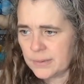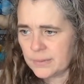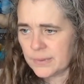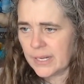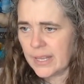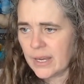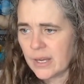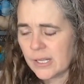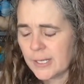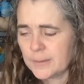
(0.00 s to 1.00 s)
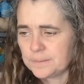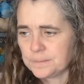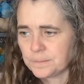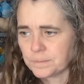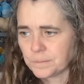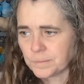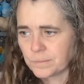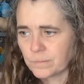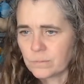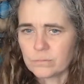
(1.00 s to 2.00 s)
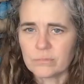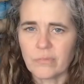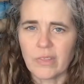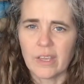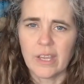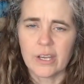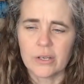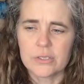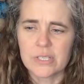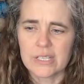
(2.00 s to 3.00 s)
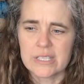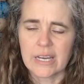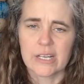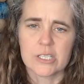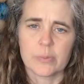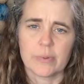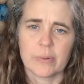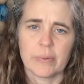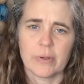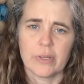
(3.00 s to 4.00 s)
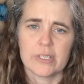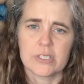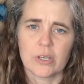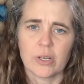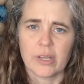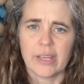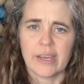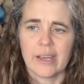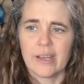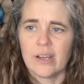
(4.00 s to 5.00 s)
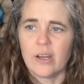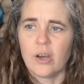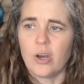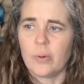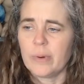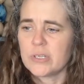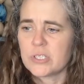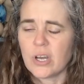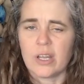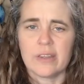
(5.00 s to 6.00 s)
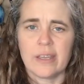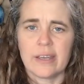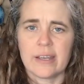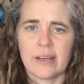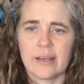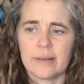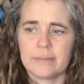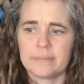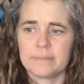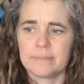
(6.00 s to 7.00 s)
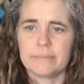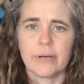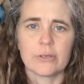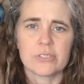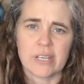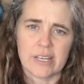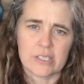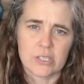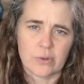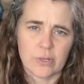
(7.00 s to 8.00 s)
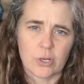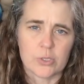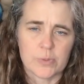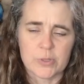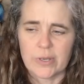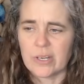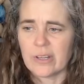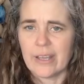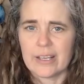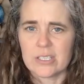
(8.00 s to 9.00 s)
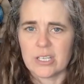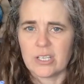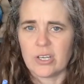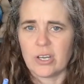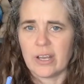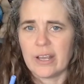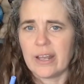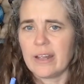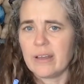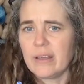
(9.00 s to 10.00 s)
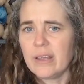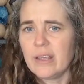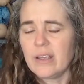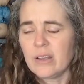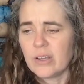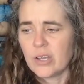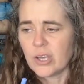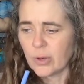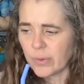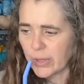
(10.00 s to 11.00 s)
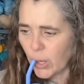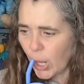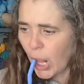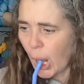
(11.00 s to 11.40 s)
what do they call it? It goes, that's like a support bowl. It's like almost on like a post, like it, so it goes between your legs and you kind of can go with you.